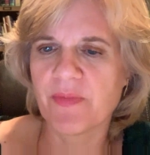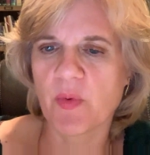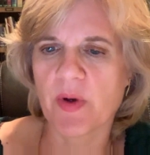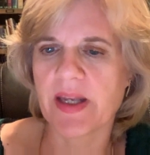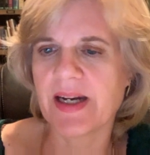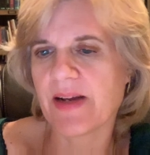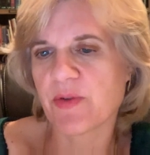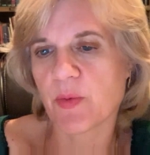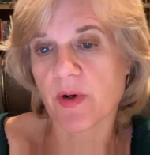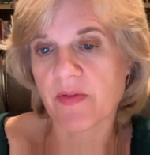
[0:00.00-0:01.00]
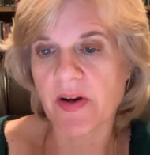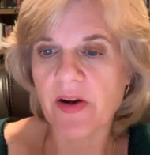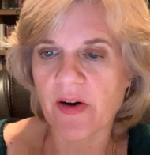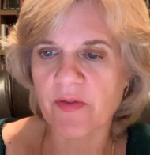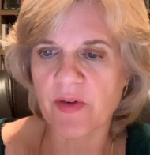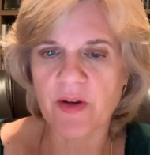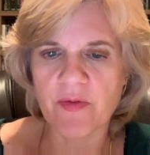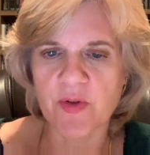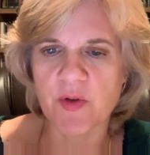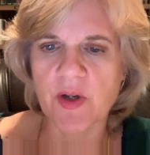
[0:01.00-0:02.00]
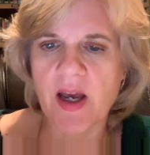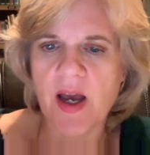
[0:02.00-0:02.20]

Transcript: where they didn't have to work very hard for their food,